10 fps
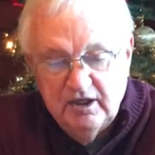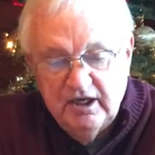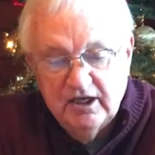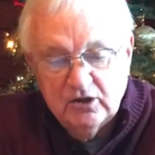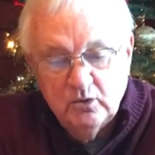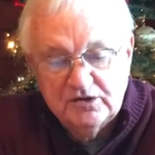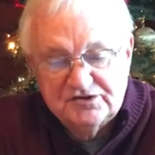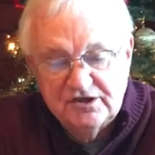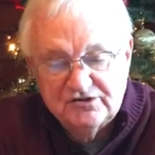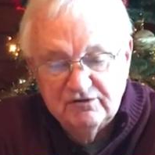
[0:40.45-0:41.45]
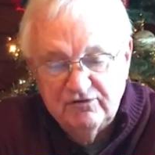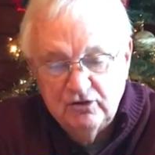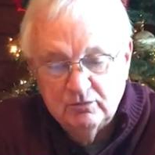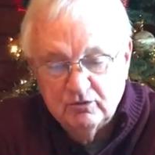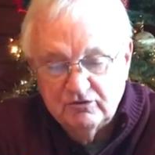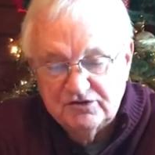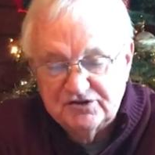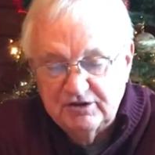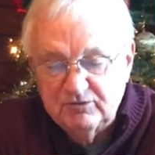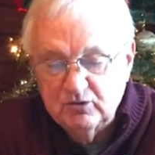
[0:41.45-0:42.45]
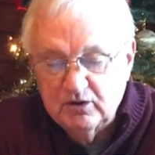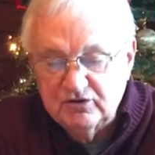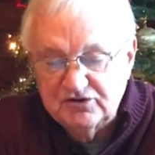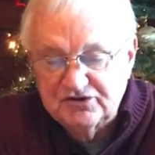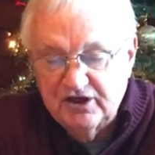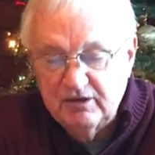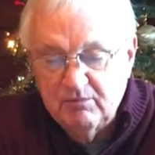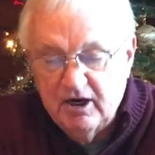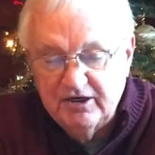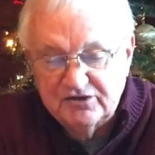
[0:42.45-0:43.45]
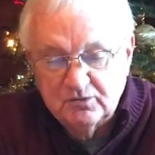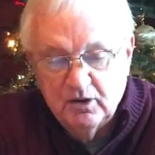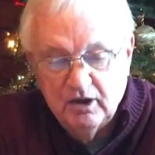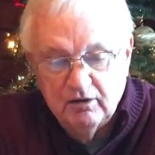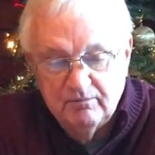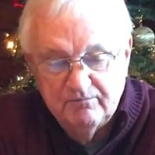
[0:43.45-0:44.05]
He had a quick sense of humor and seemed to understand mine as well.